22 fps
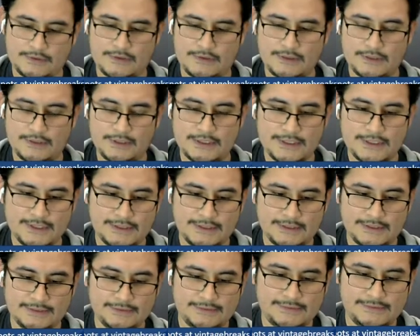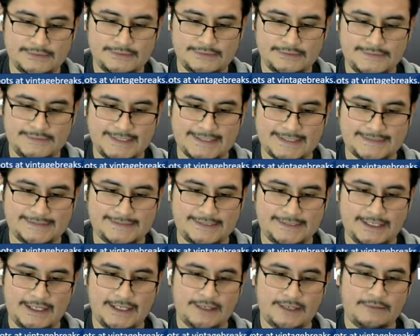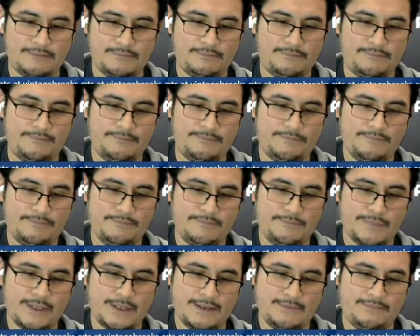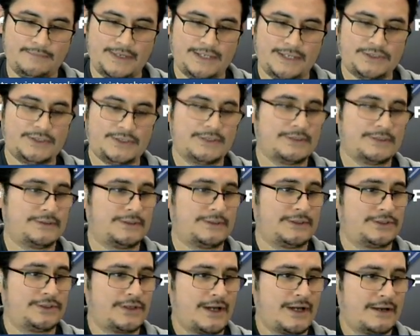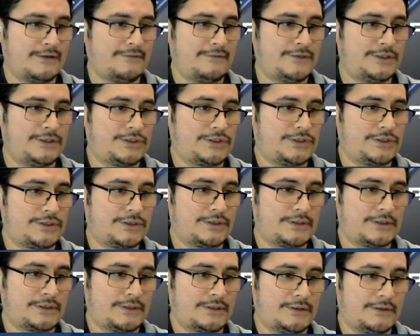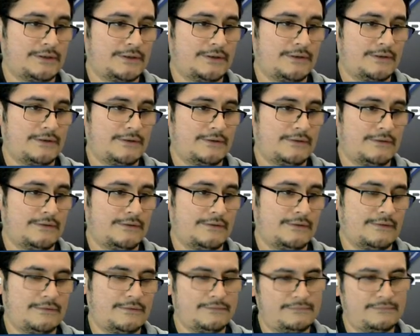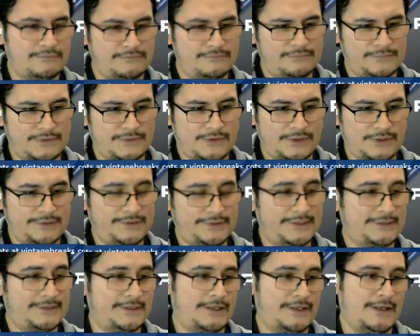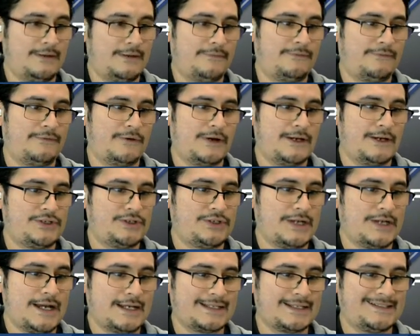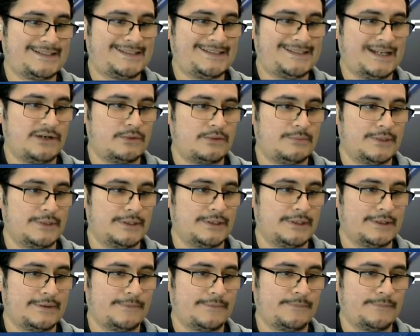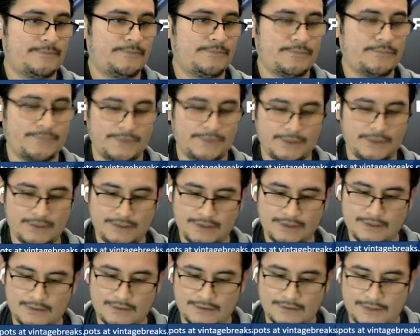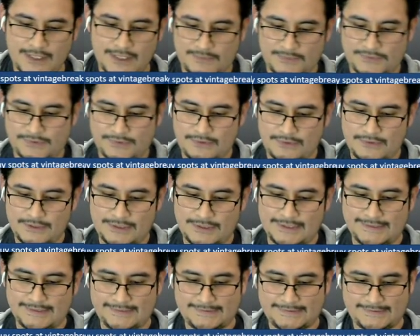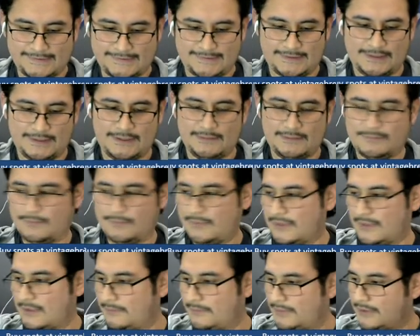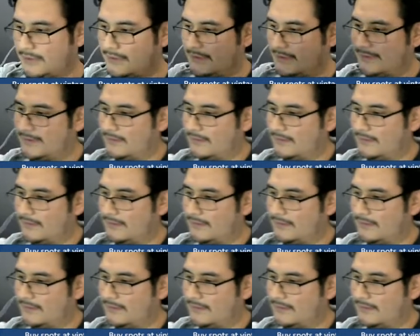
What's up, Jim? 16. That's a nice Vince Carter for him. Peja Stojakovic. We'll appreciate that. Card 16, yep, for Jack Saddleman. Okay, I'm going to scroll the lists. I'm going to put these.